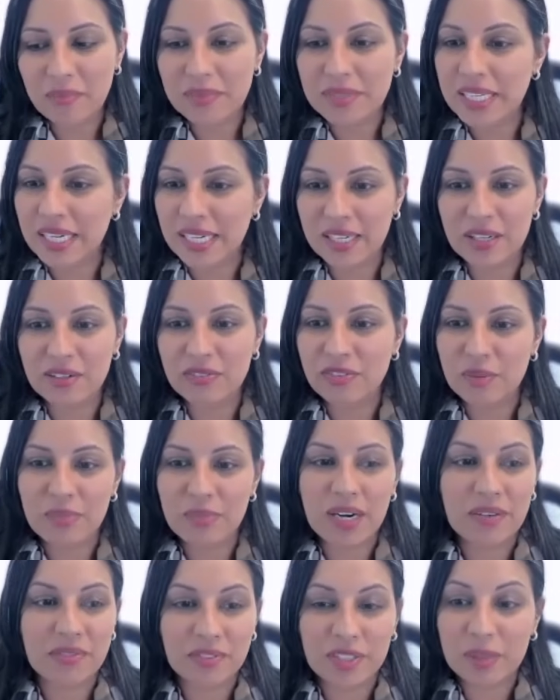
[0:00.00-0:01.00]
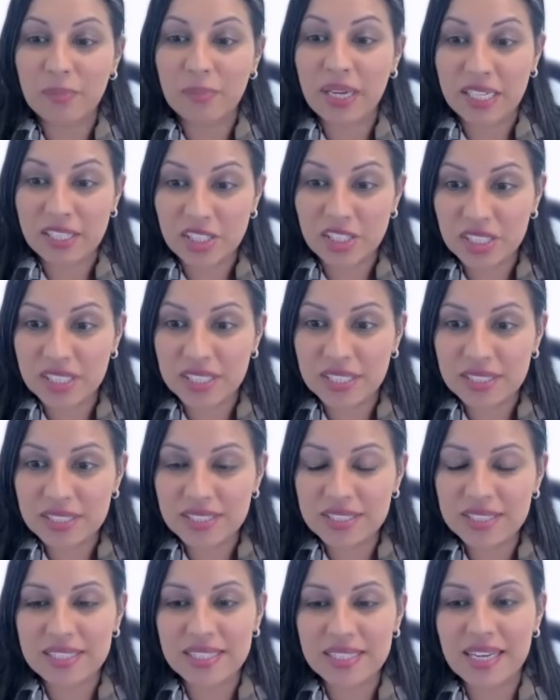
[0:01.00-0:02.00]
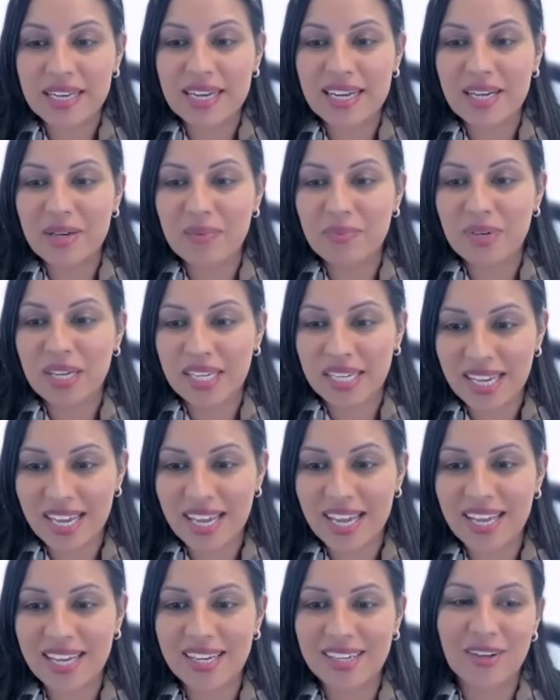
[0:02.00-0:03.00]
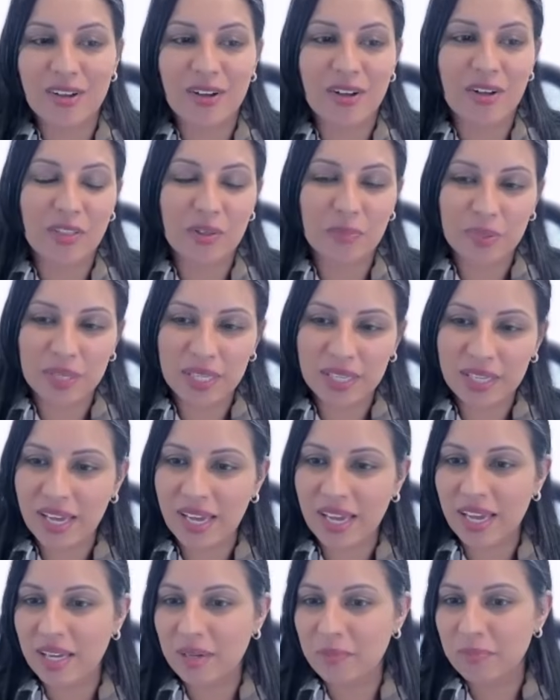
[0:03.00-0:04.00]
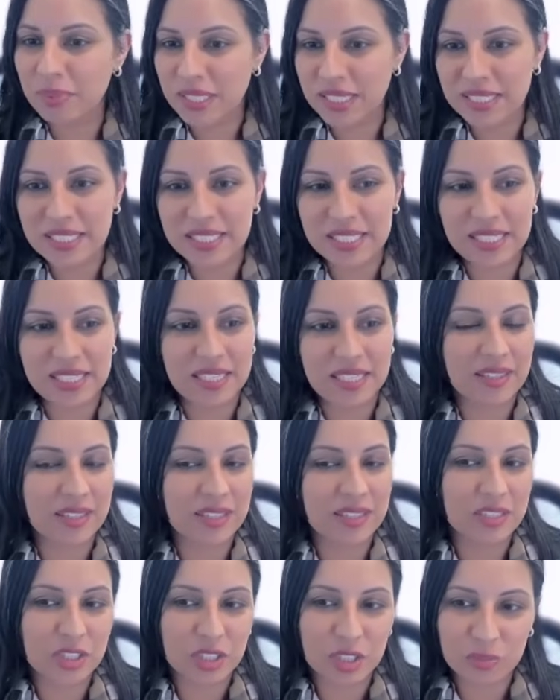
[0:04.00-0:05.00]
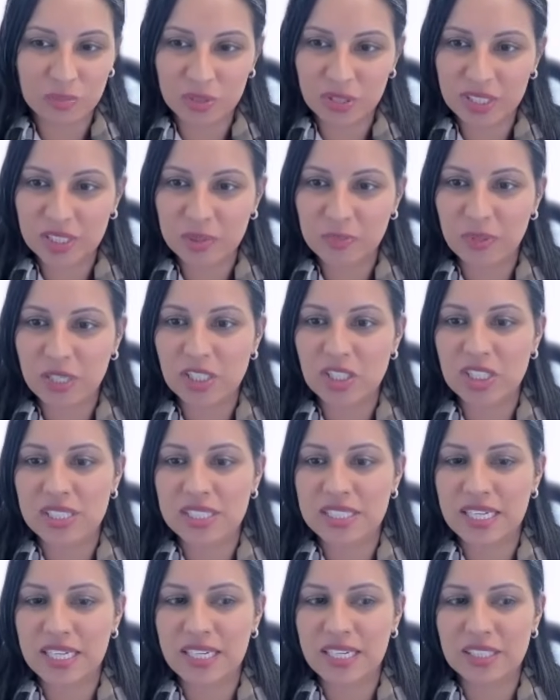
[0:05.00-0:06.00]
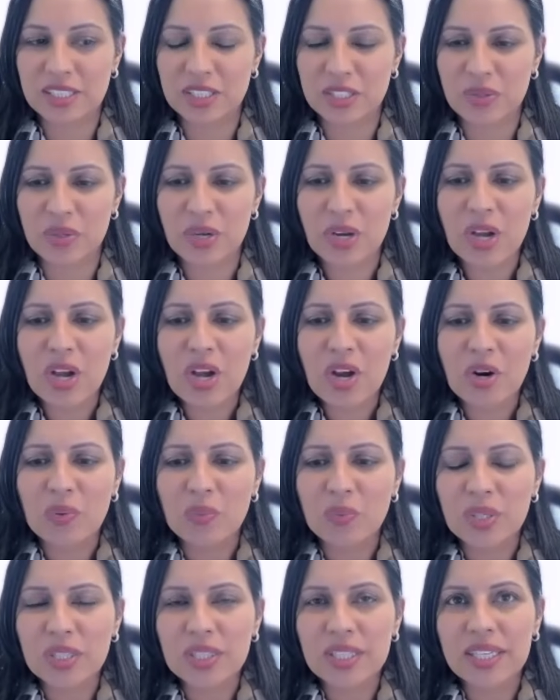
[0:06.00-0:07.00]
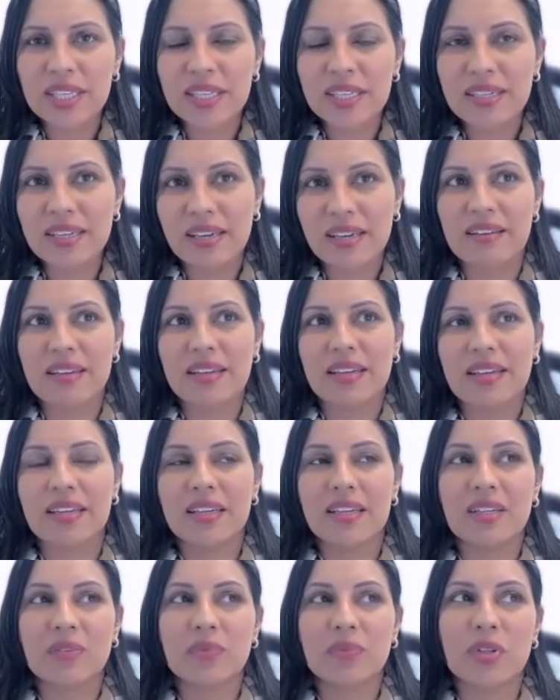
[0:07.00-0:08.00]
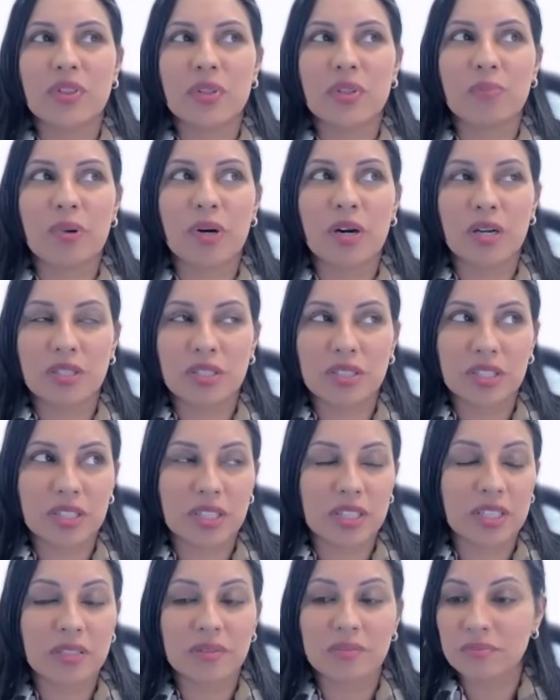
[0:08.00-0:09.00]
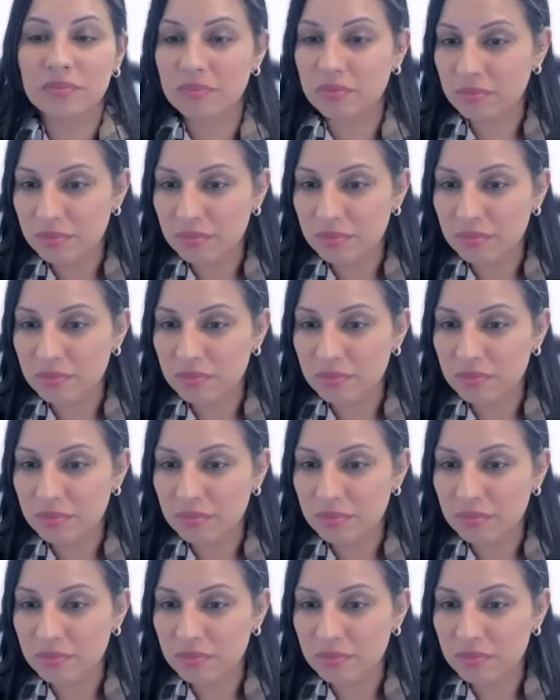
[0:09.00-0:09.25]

data from every patient. Again, all the PK, PD, the tumor expression data. So really getting in with a partner,